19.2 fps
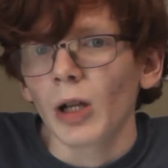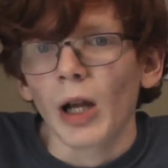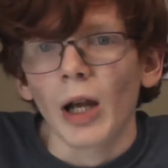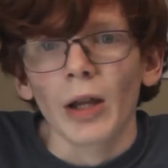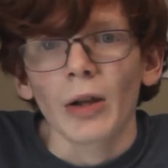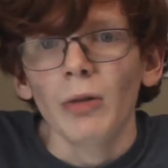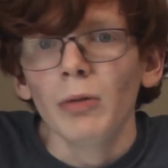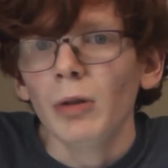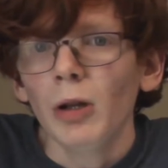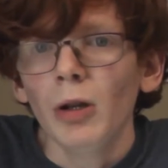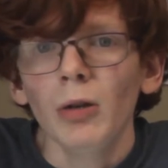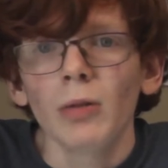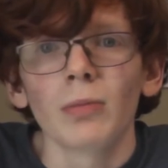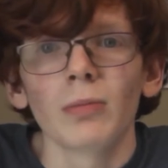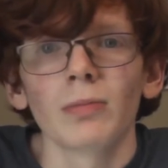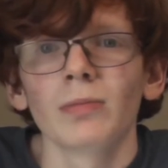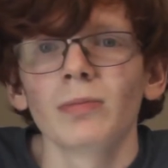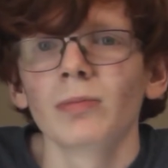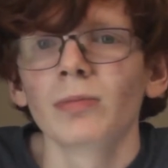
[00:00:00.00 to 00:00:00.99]
I don't know,
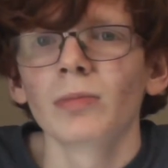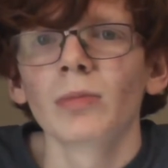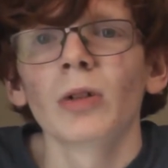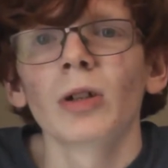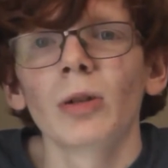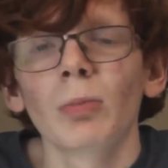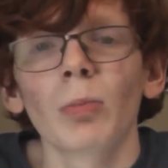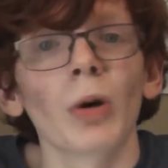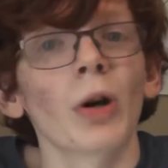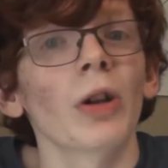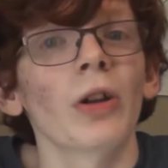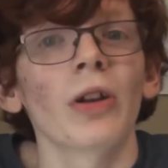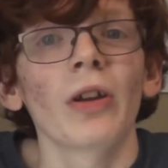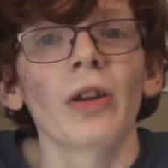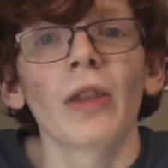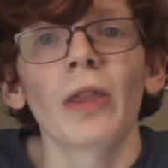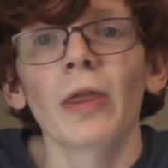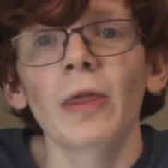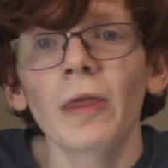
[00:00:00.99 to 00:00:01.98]
but
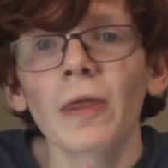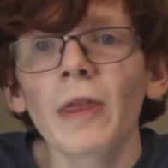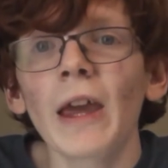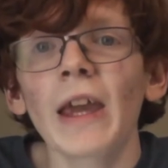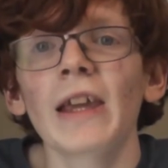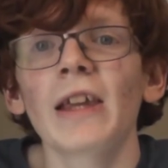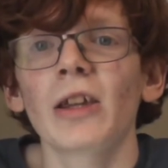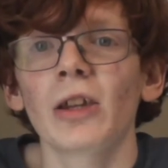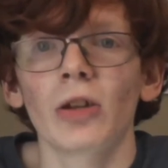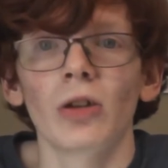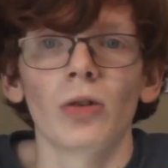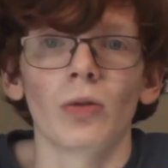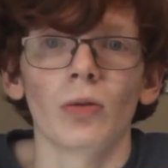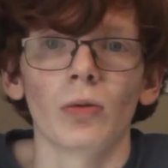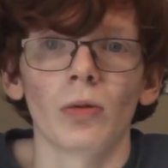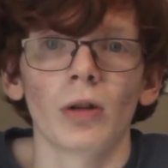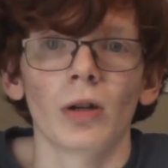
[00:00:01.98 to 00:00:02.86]
thank you